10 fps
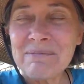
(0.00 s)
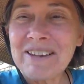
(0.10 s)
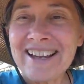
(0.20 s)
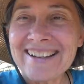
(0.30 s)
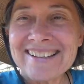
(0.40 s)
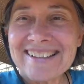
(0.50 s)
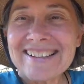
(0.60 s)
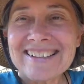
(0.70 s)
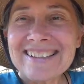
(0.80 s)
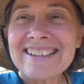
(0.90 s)

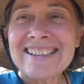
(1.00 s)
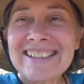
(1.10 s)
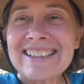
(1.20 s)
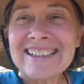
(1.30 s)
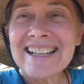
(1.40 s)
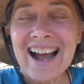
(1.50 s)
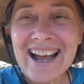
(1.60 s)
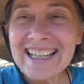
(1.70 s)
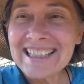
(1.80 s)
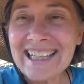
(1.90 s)
place.
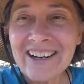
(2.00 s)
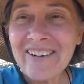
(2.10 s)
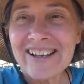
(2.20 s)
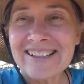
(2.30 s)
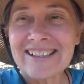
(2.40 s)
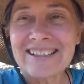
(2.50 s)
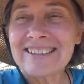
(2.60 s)
I can hear it.